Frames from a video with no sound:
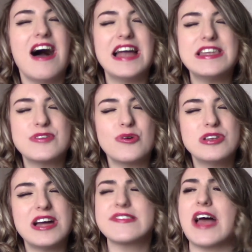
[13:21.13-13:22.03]
I love you all
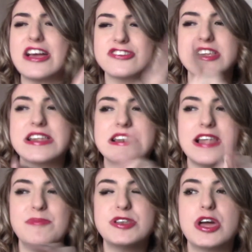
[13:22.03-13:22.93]
lots. Actually,
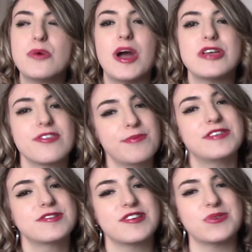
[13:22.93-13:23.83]
let me know where you're
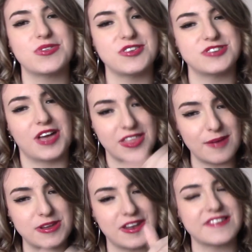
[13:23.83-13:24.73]
spending Christmas this year.
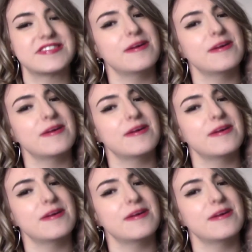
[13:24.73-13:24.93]
That'd be a nice